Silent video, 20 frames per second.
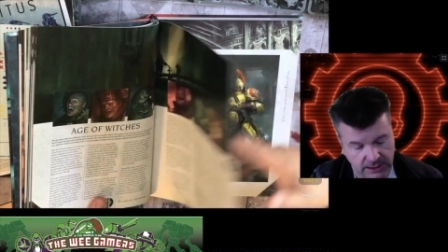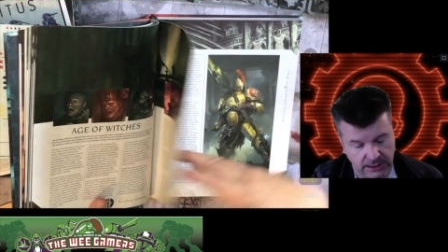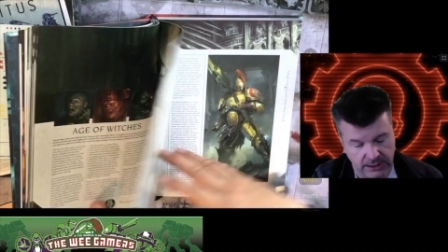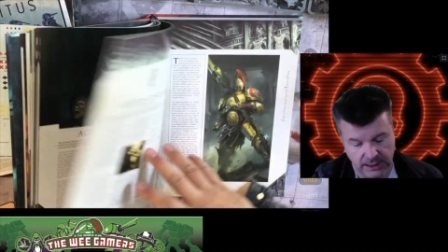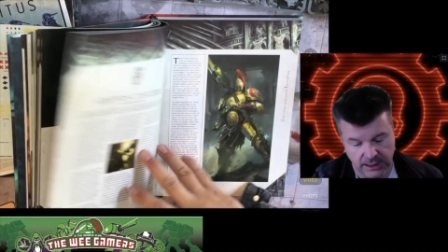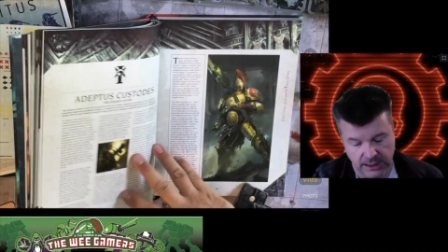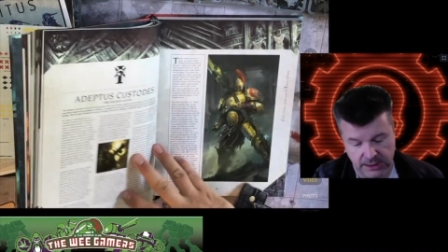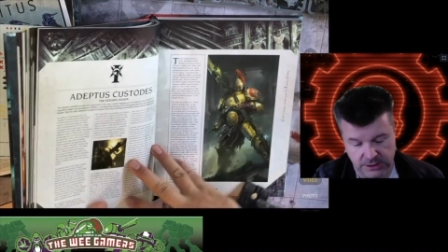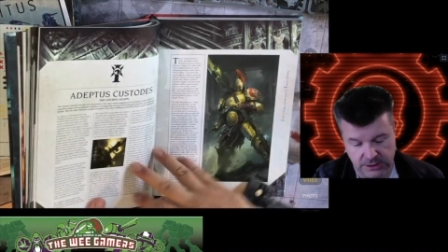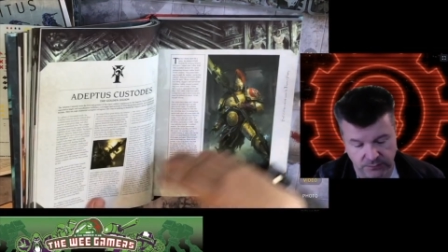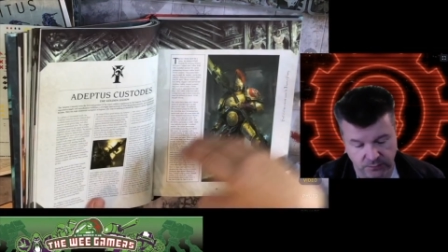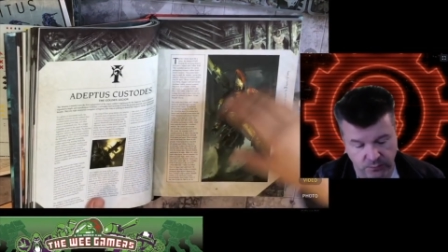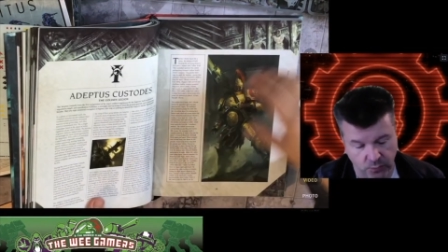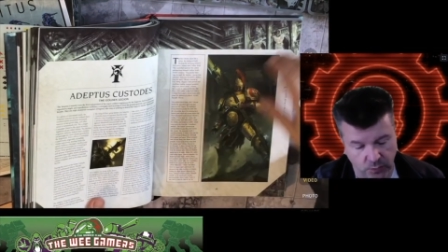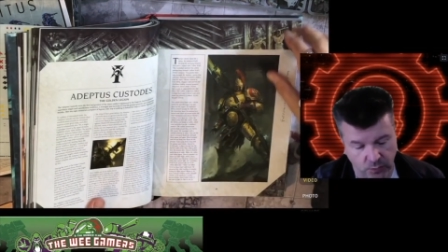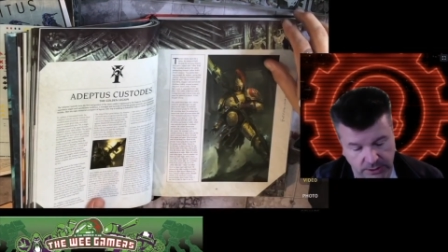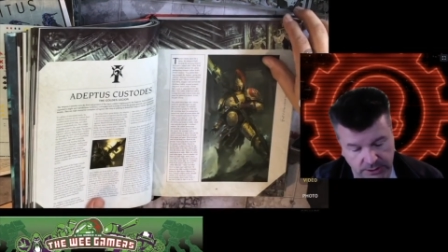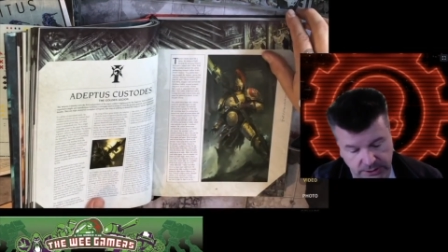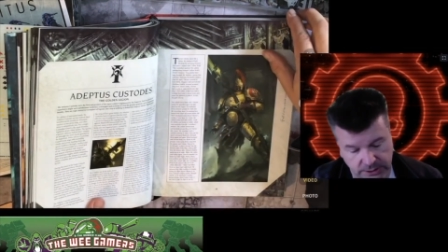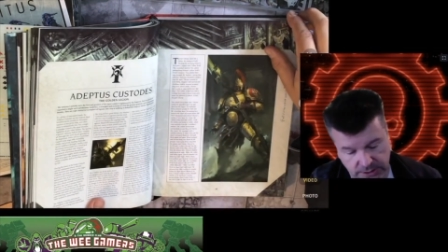Age of
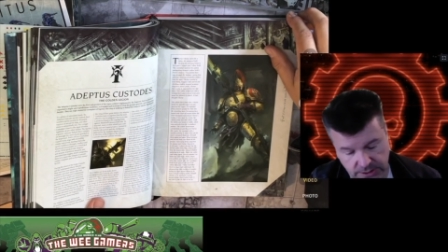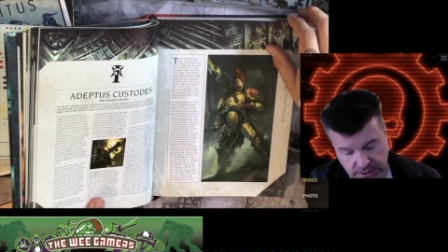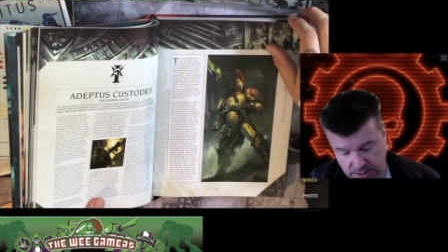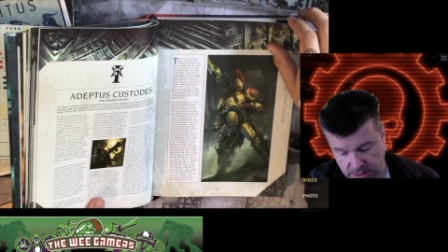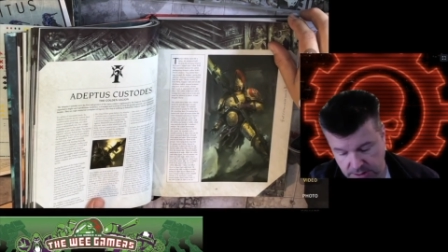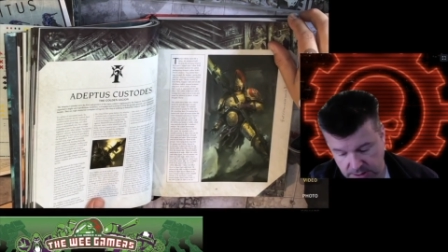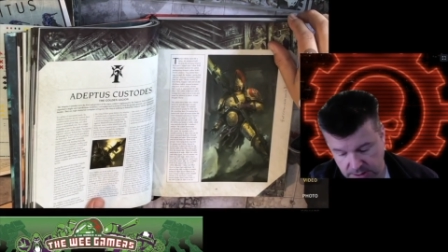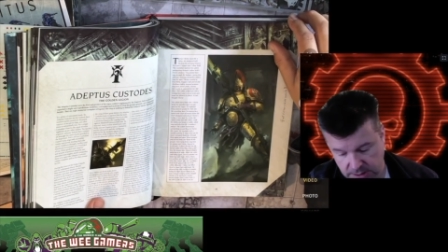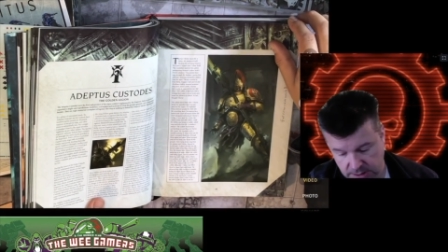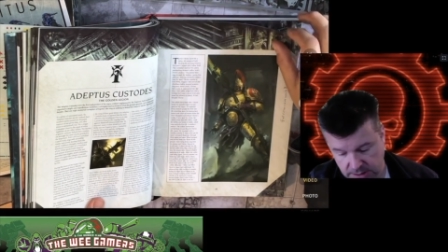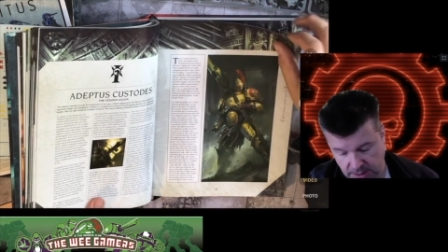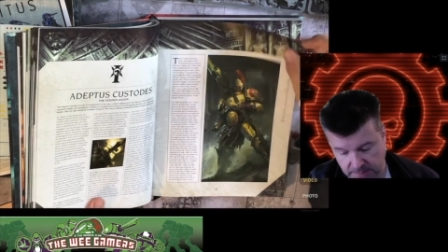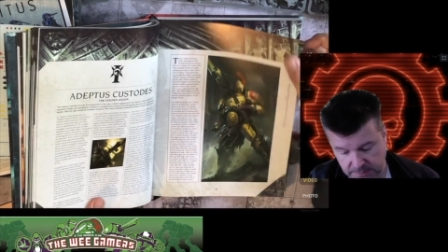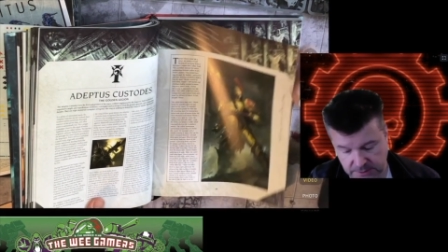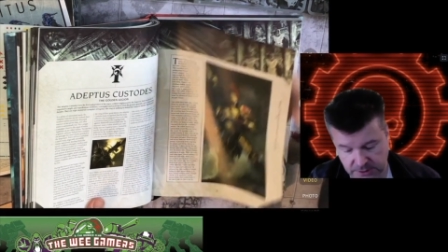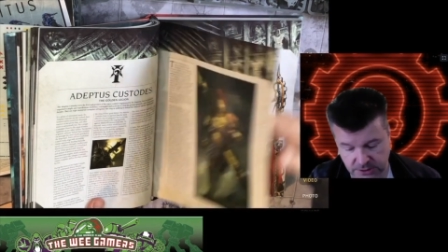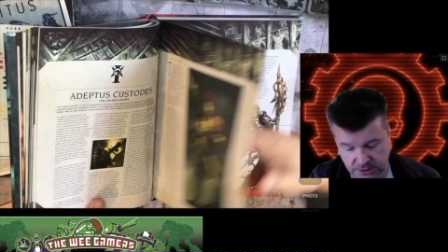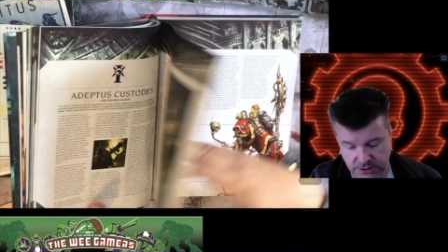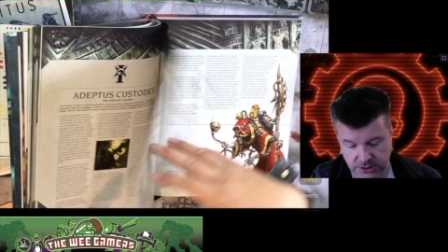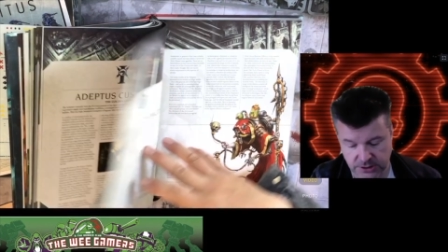Witches,
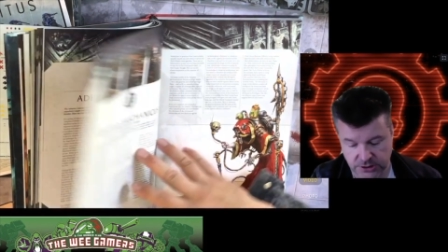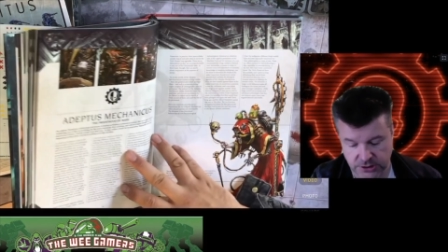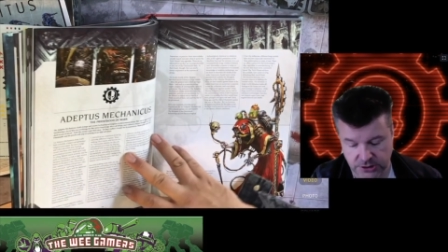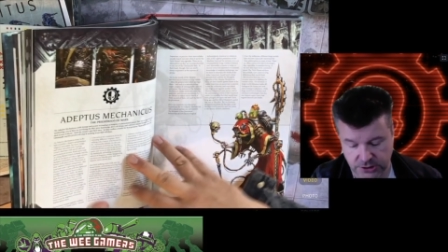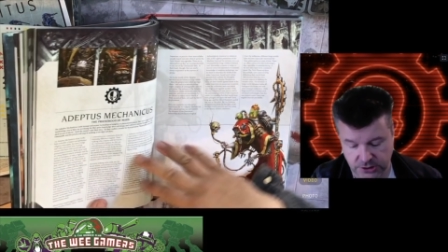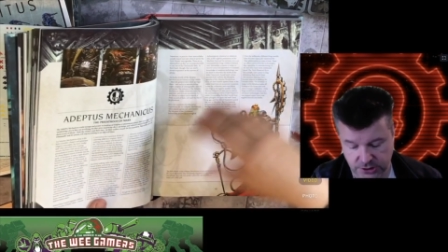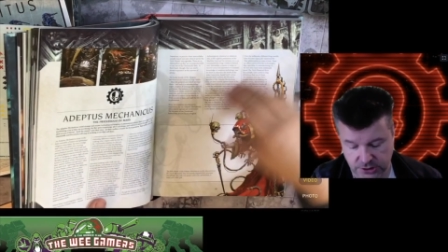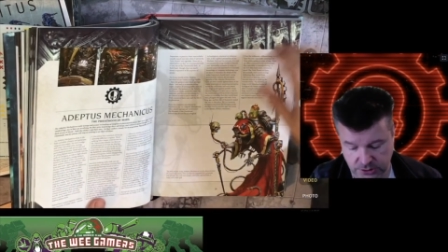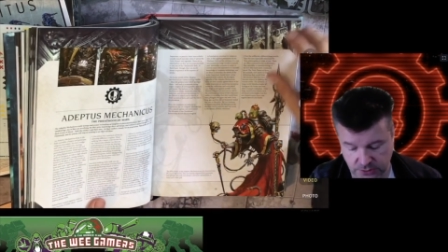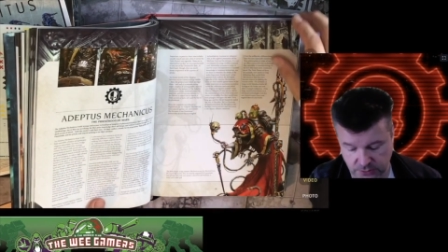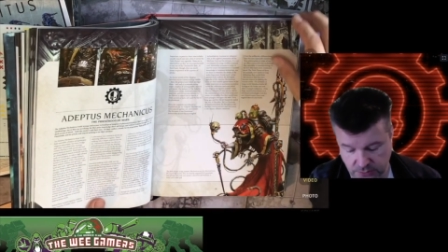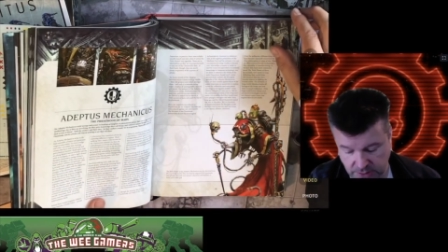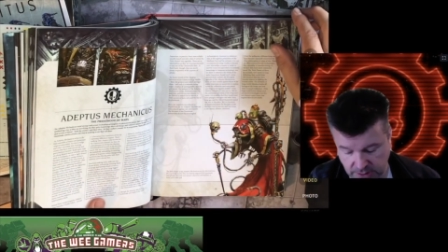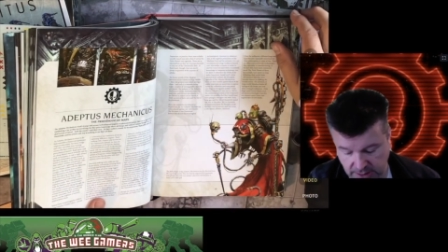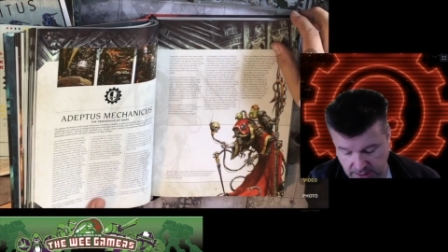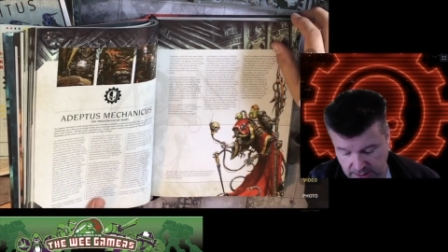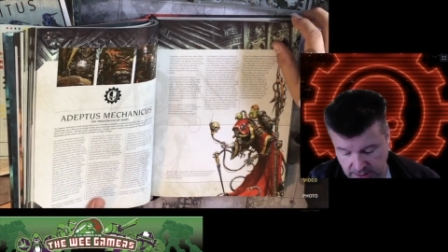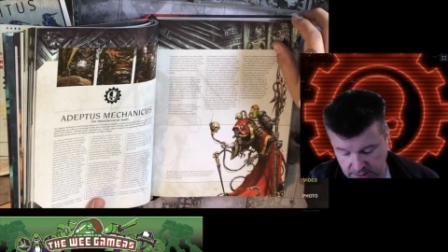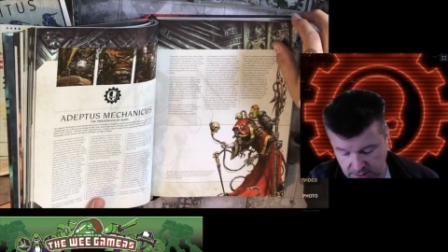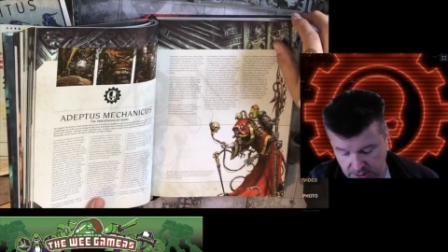Adeptus
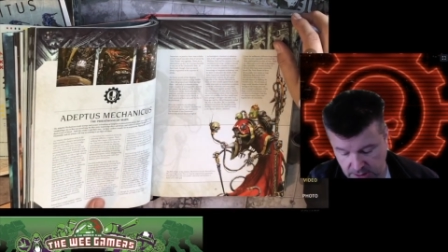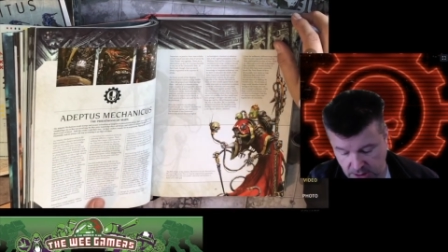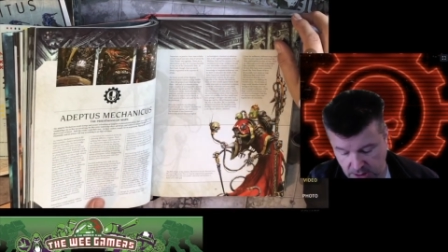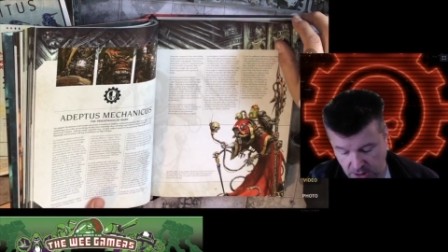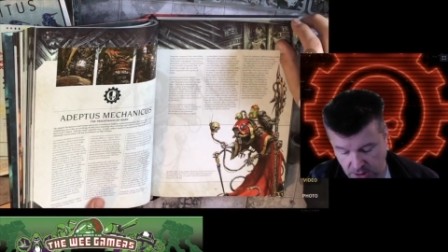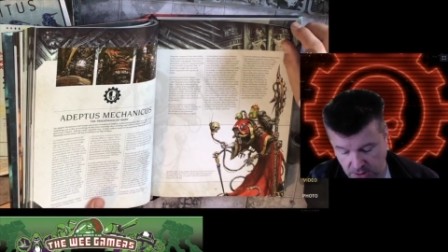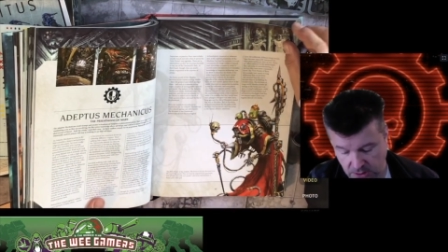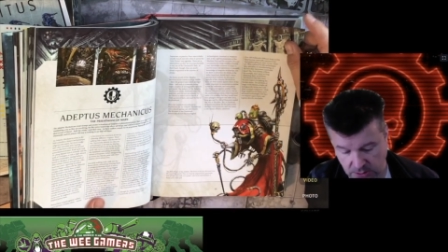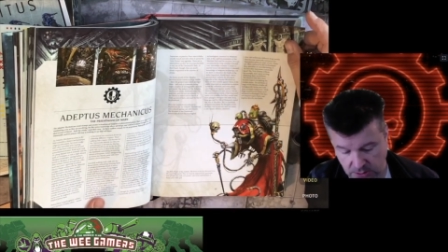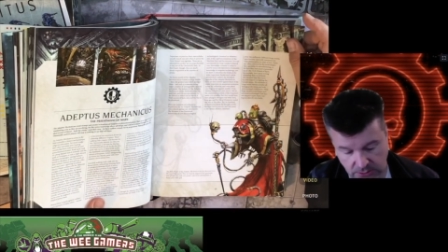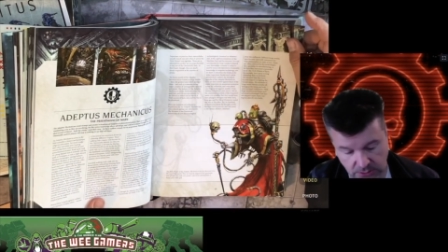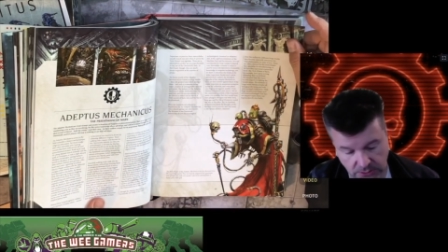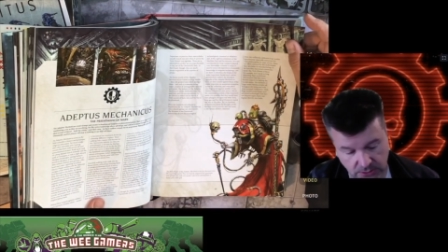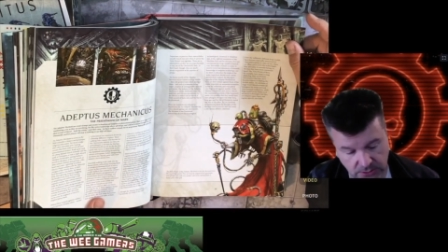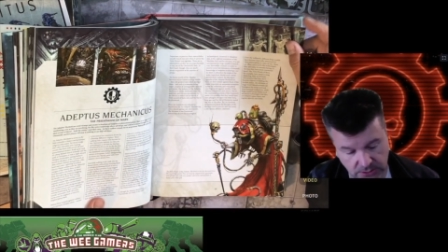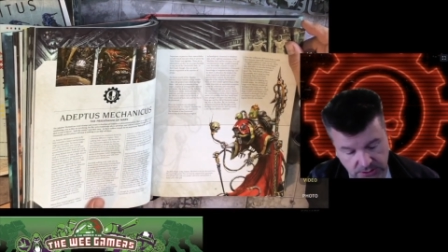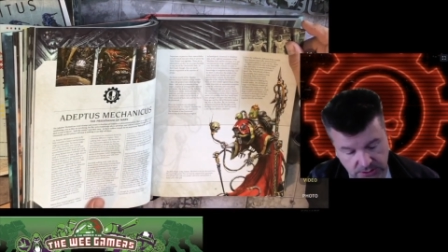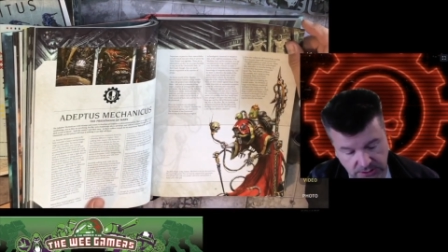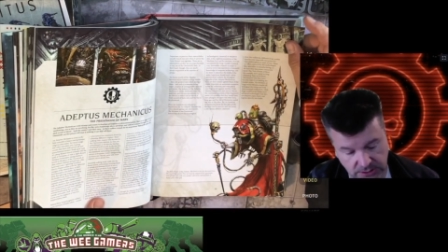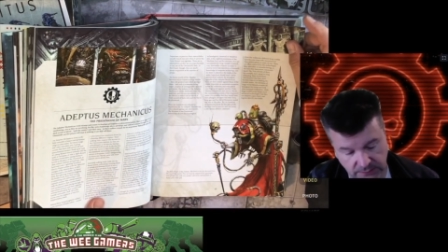Custodes,
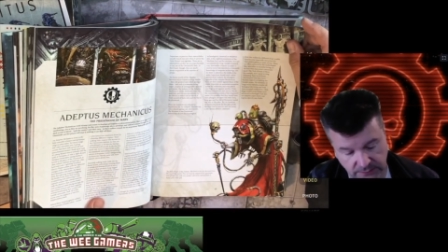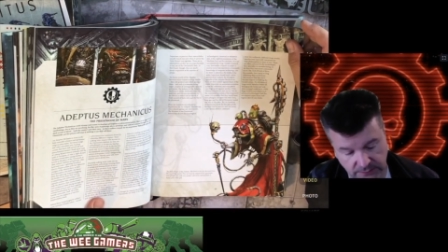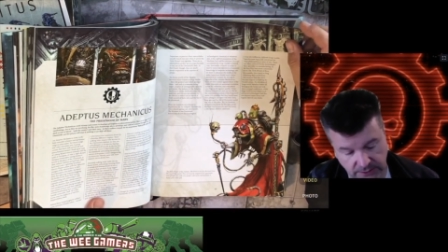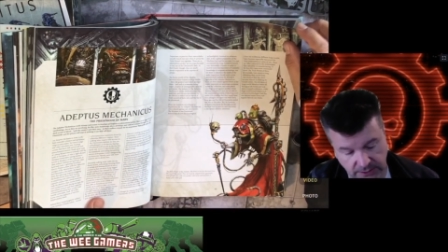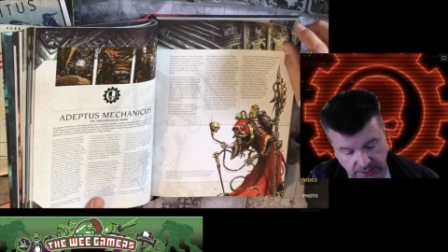lots of lovely